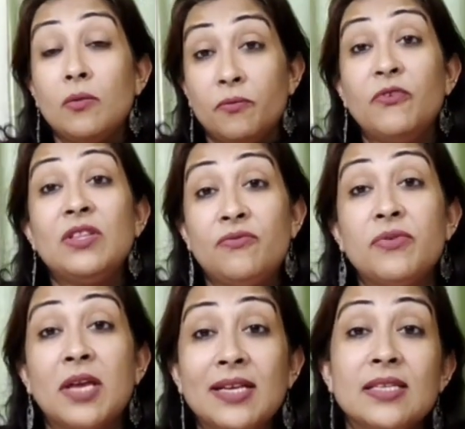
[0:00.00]
with
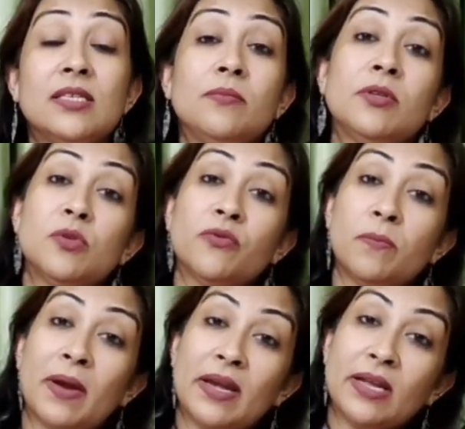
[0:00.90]
signs and symptoms of
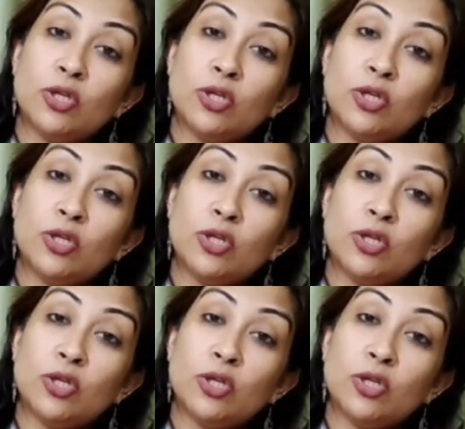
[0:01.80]
impending